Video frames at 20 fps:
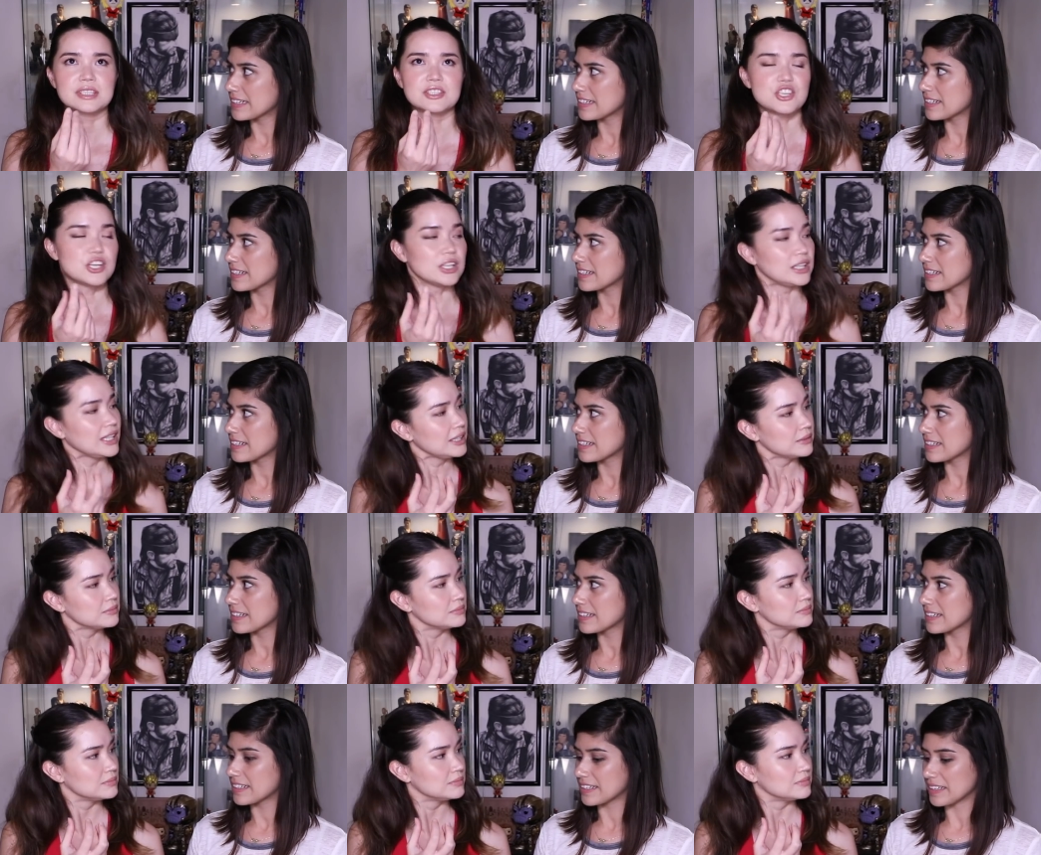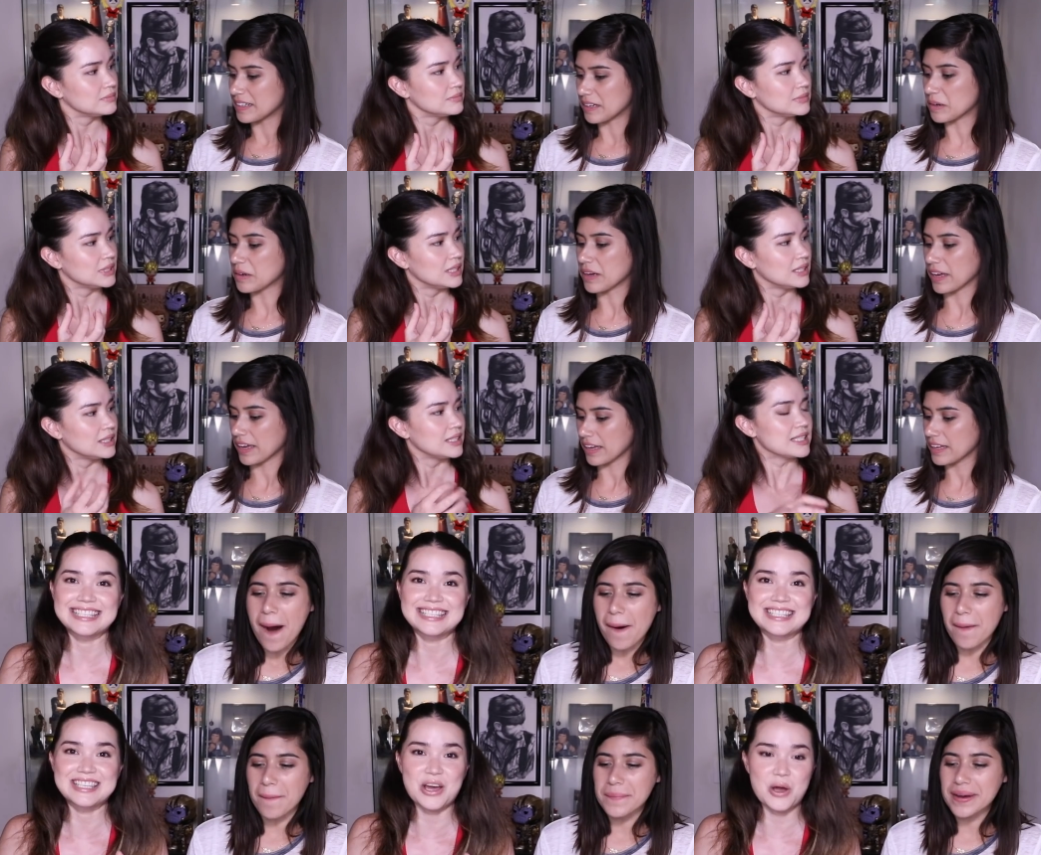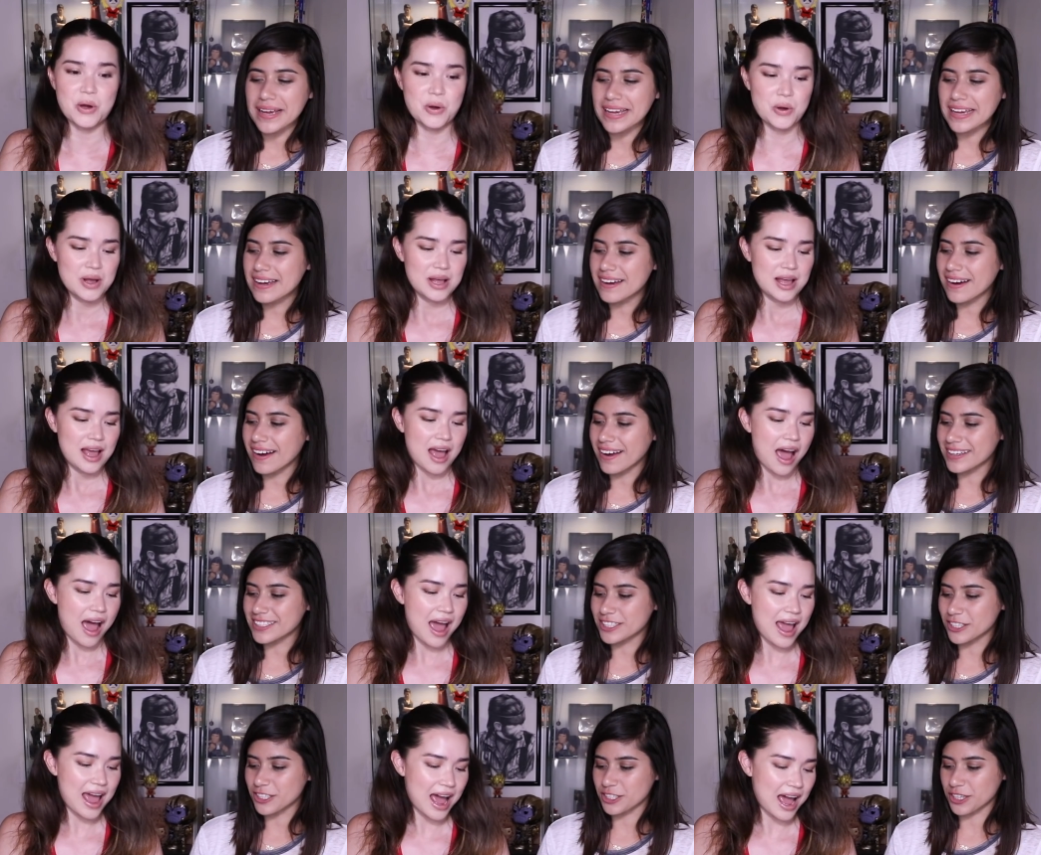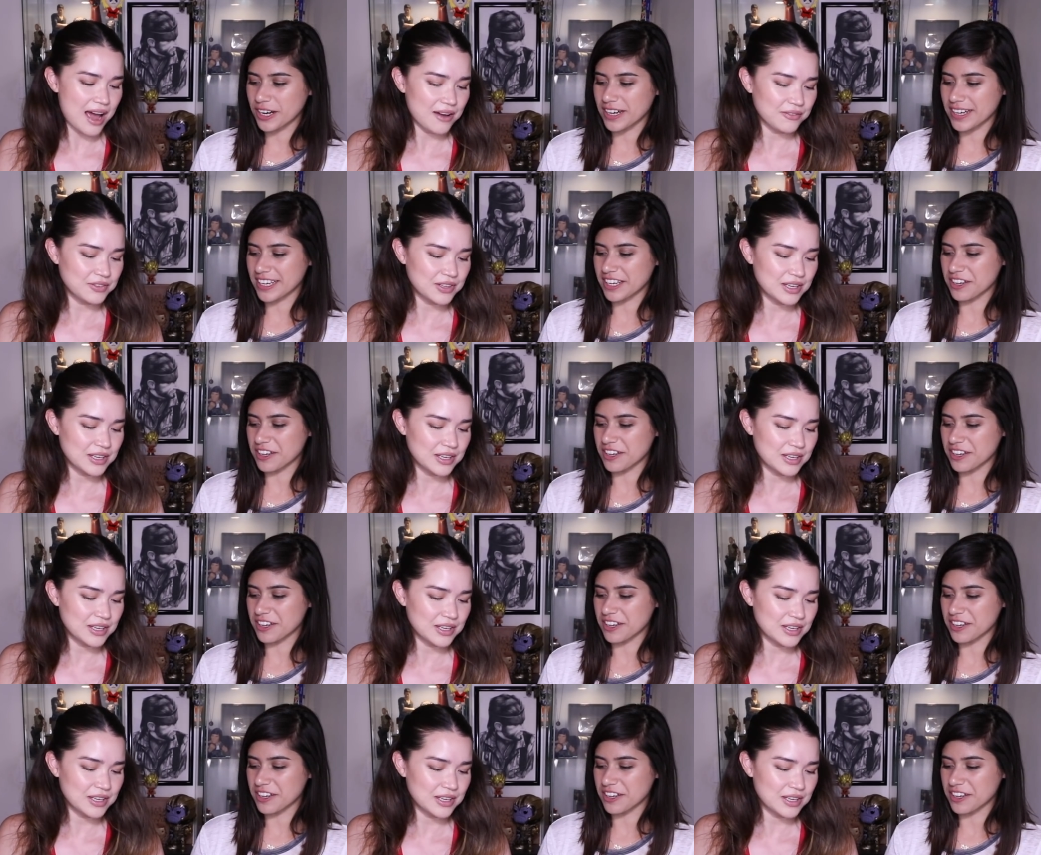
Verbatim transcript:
Speaker 1: chili. Okay. So oh gosh, I have